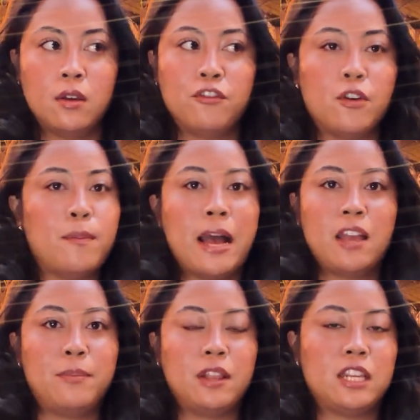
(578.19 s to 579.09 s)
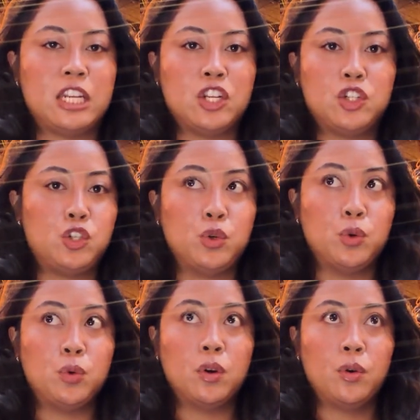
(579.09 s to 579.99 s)
for my ability to
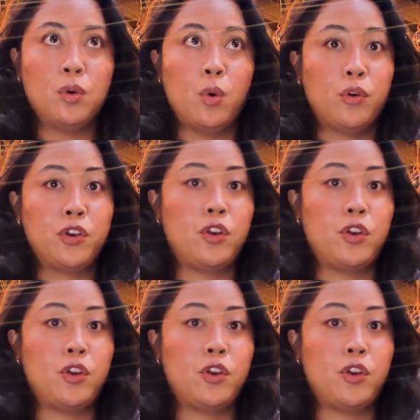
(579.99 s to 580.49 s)
do or